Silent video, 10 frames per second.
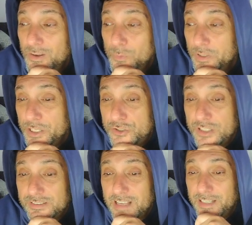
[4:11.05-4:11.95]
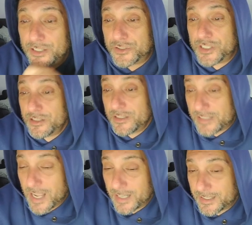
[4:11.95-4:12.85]
Well, they just signed the Genius
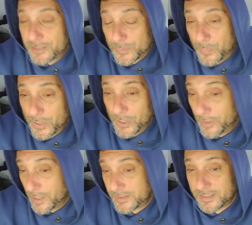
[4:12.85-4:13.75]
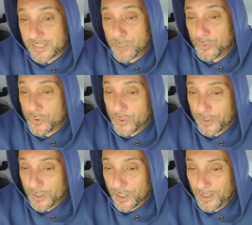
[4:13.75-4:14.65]
Act into bill, that's the
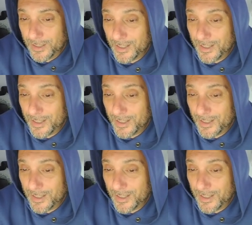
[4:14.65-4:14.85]
stablecoin law,